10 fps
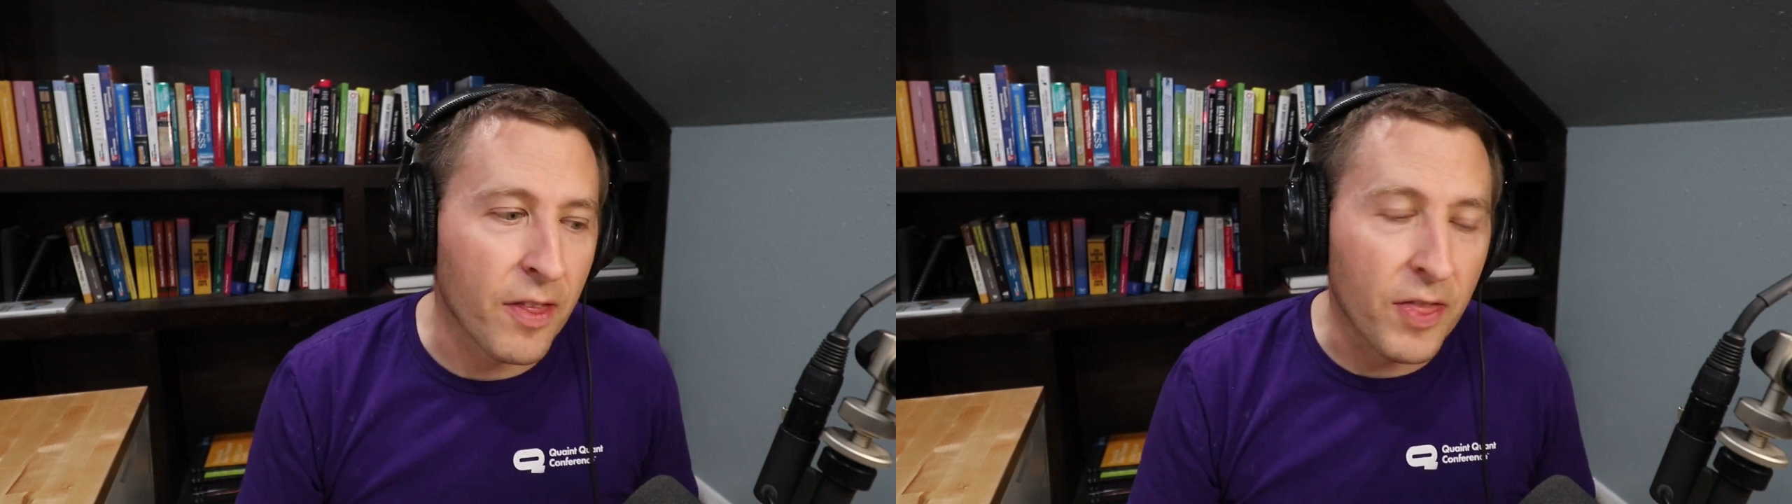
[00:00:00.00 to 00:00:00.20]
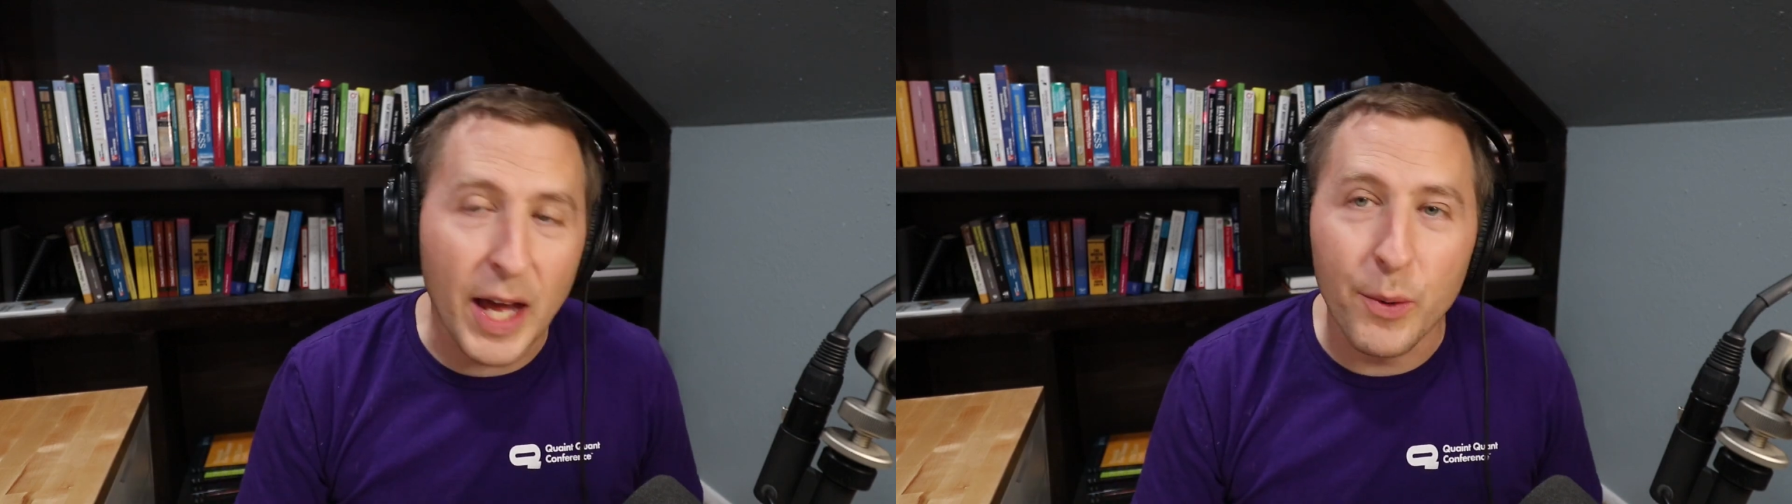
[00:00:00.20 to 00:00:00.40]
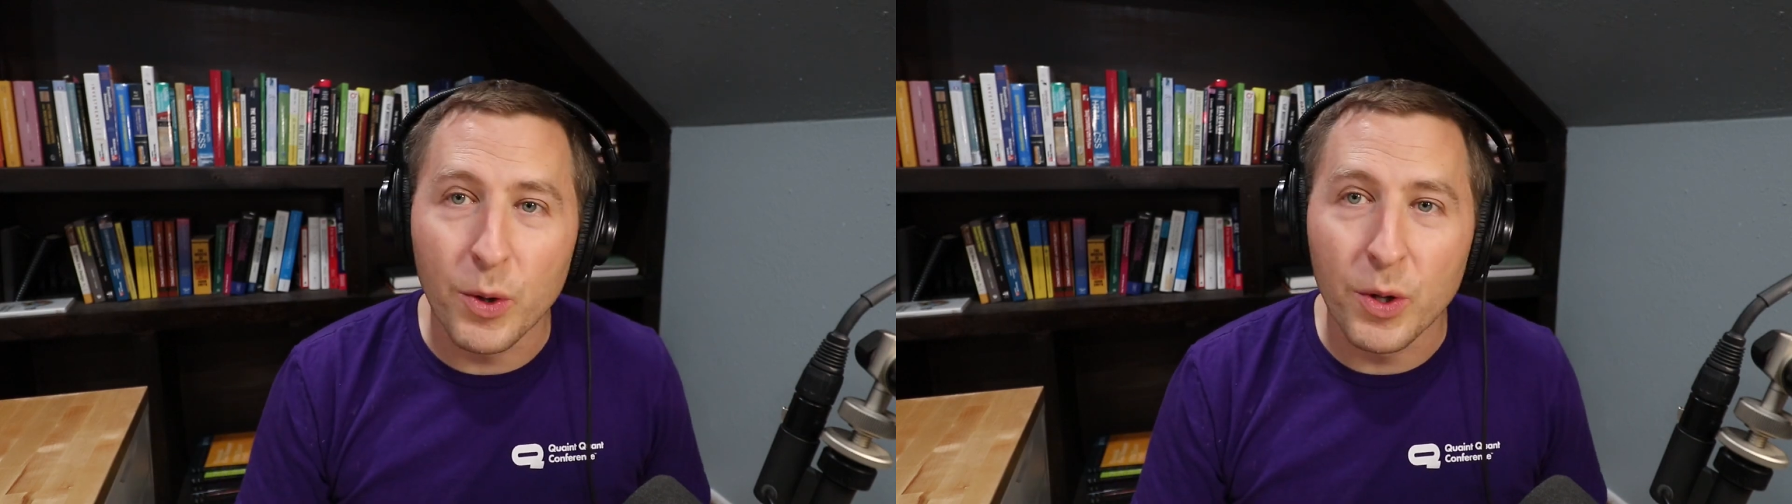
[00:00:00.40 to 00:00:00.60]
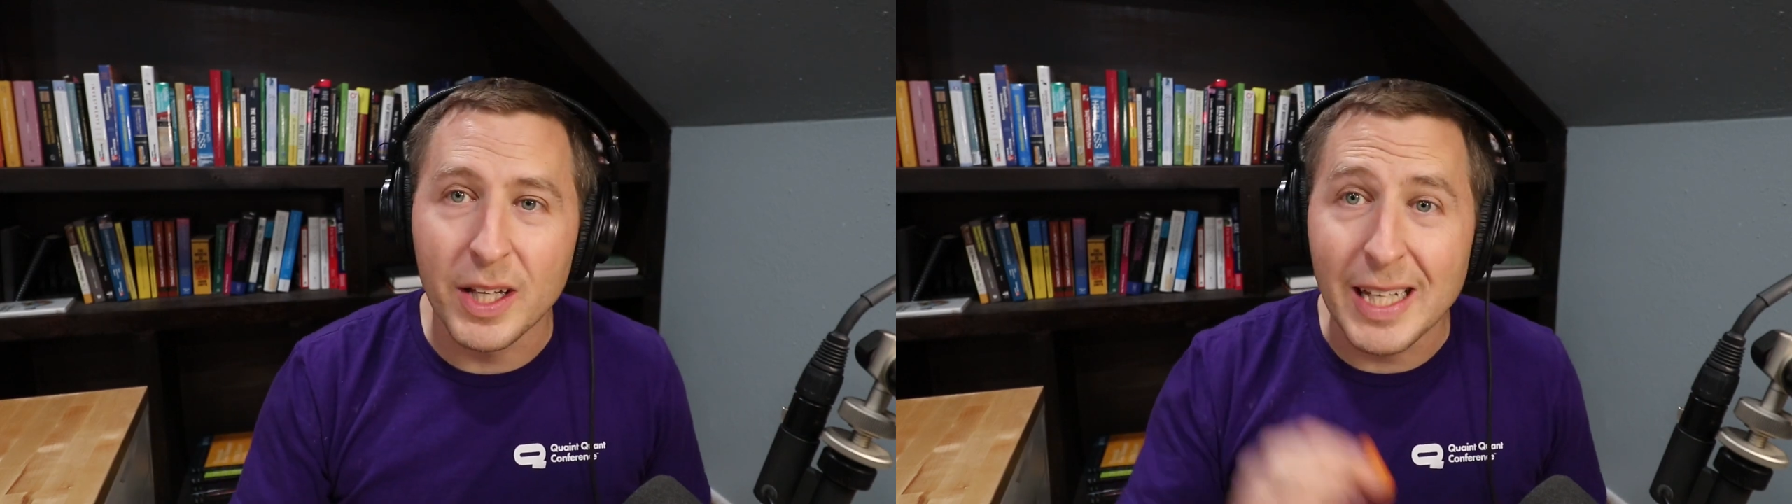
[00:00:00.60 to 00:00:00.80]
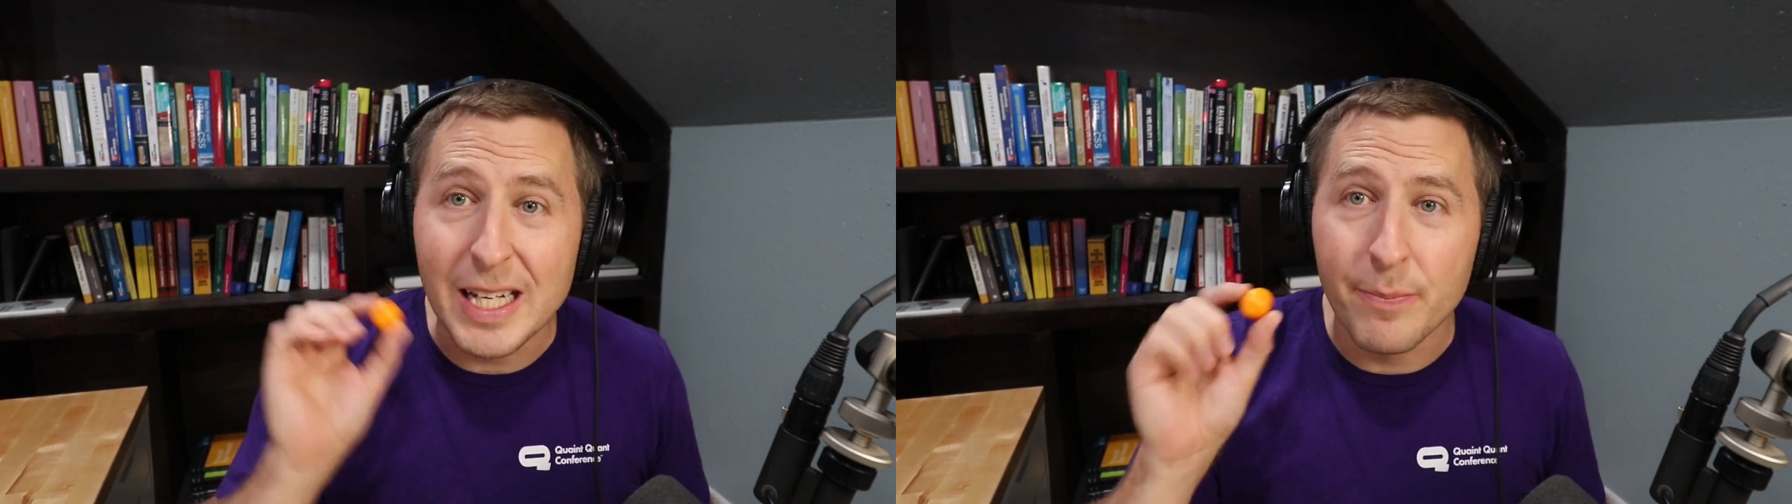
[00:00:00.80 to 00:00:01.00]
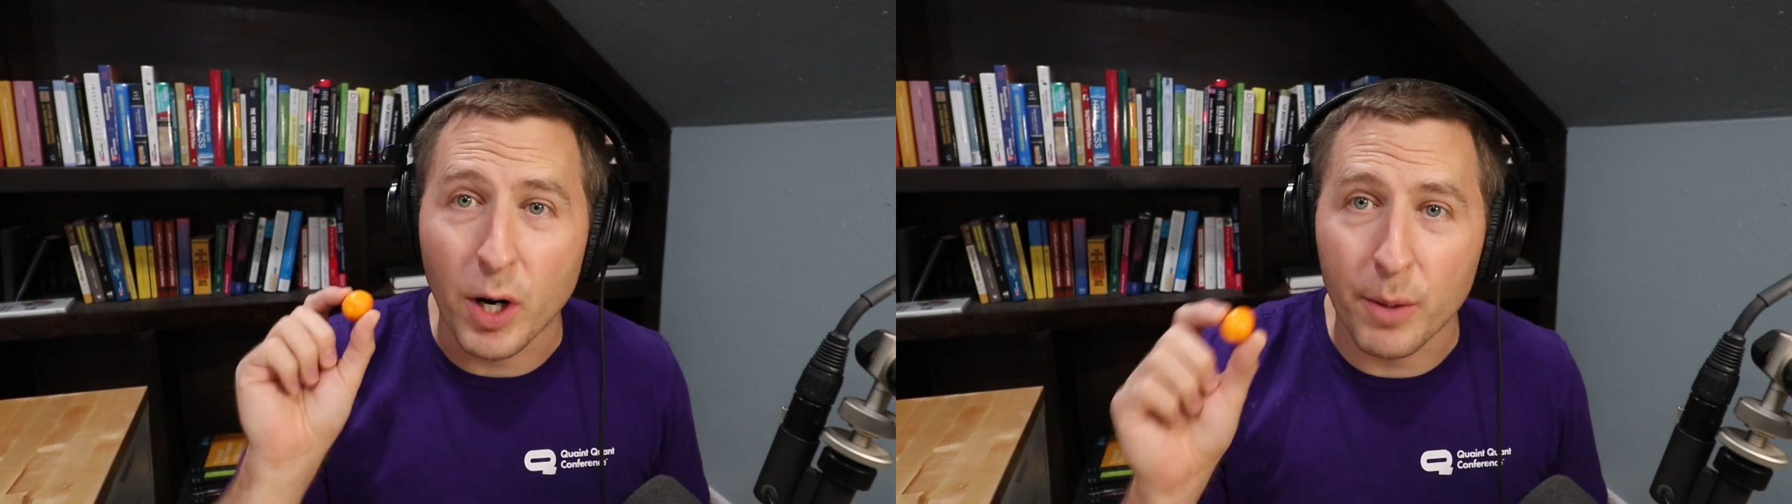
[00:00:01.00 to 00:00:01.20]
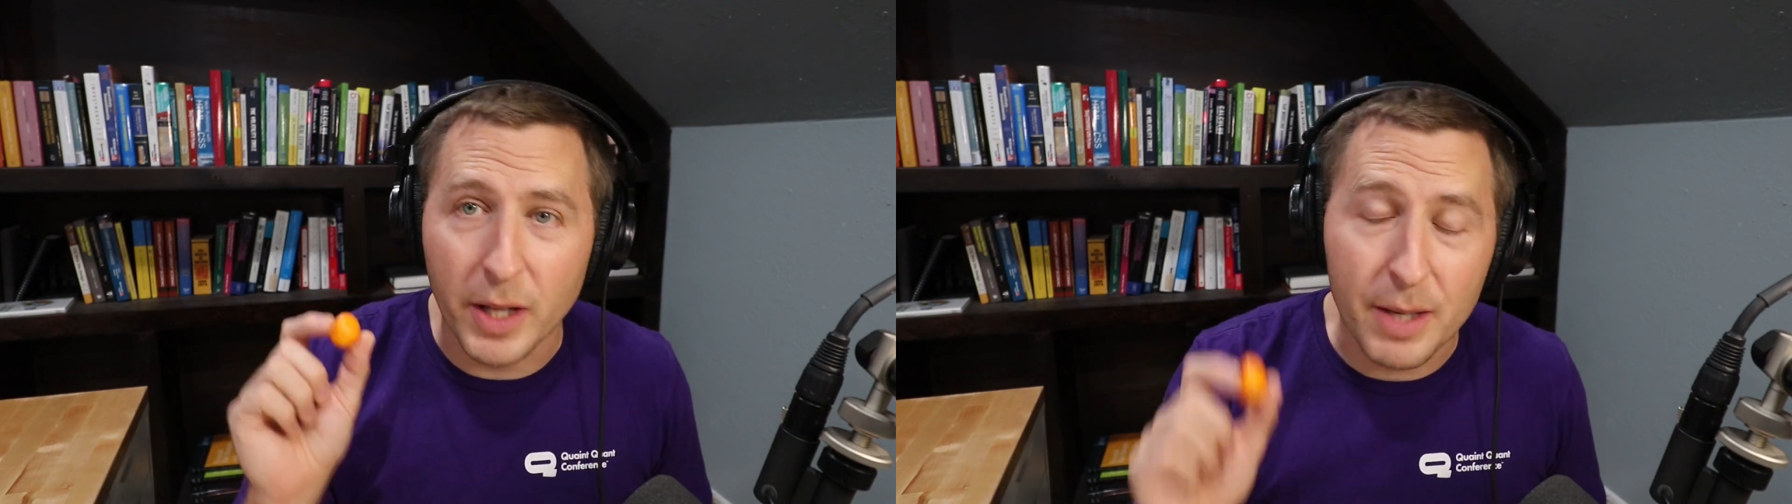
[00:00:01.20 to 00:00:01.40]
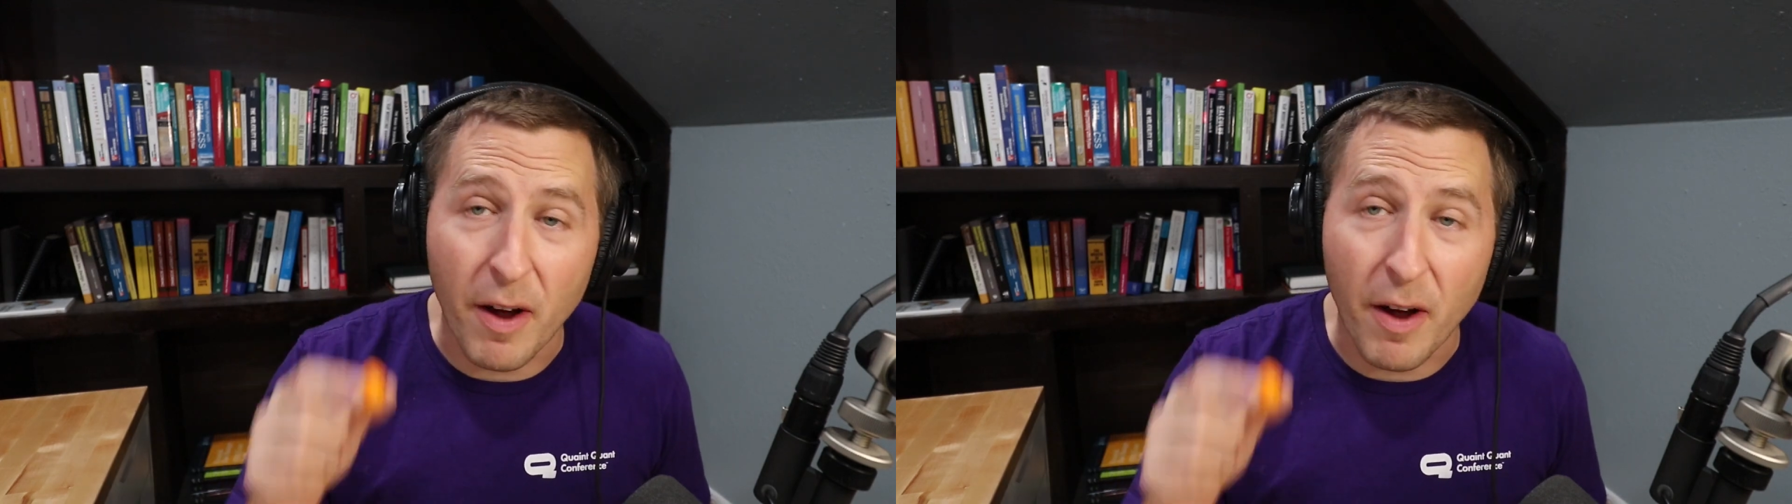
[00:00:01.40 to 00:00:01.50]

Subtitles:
they will eat marmalade.